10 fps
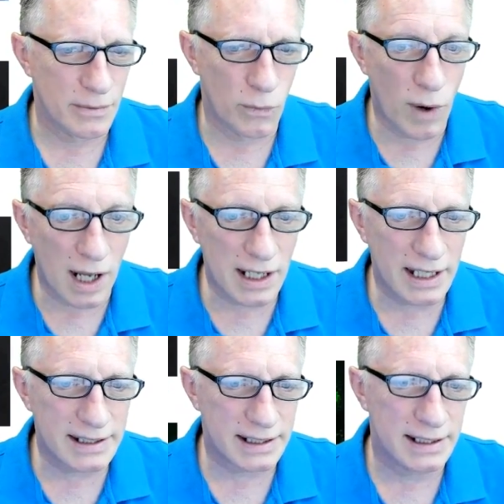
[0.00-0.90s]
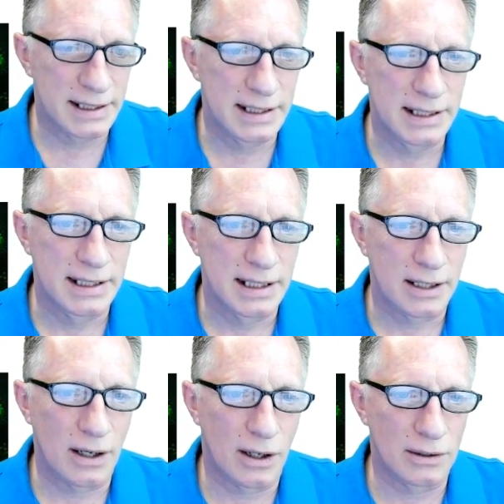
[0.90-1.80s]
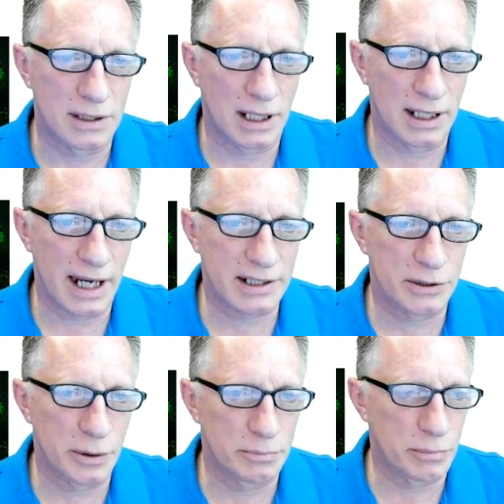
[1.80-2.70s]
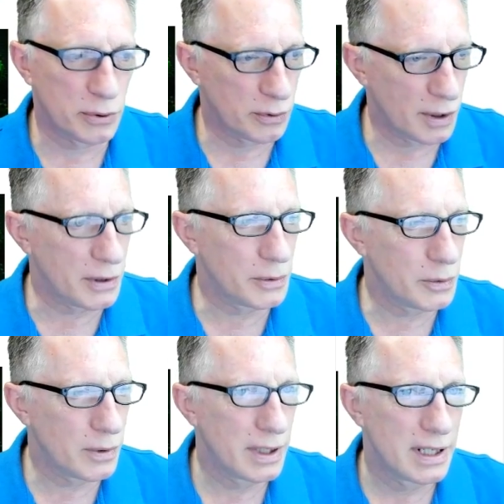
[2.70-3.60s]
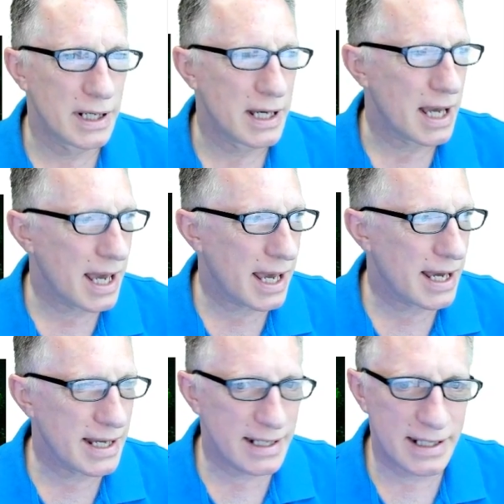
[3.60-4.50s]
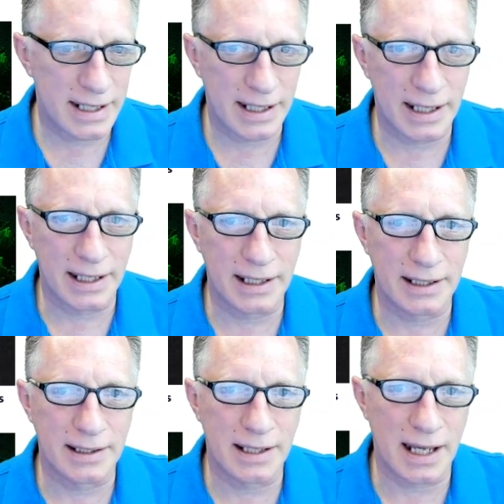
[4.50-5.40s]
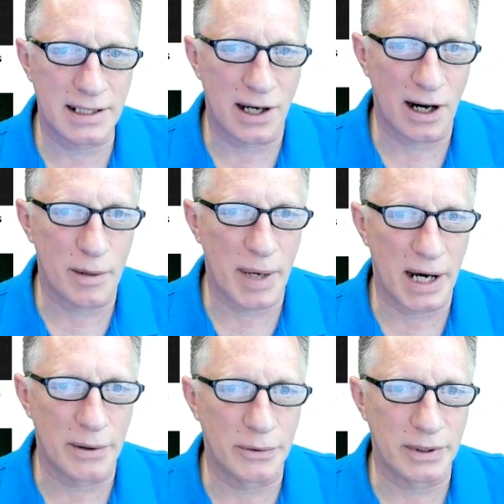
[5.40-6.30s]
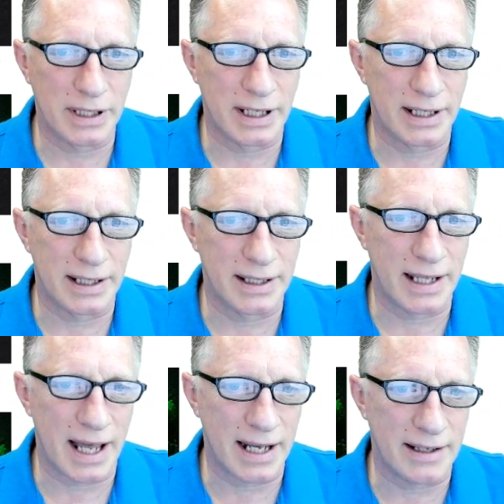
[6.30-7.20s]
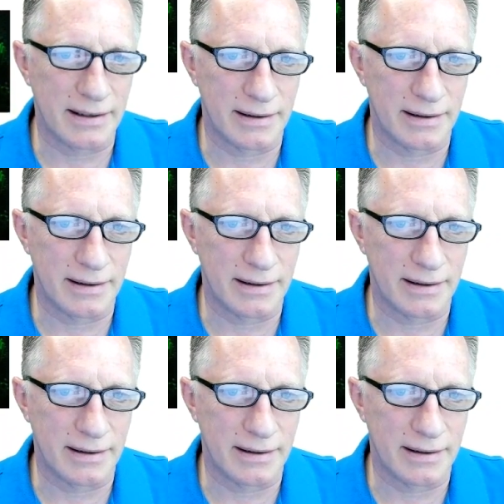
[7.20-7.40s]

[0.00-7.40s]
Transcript: wallet called Electrum Pro. And they talk about that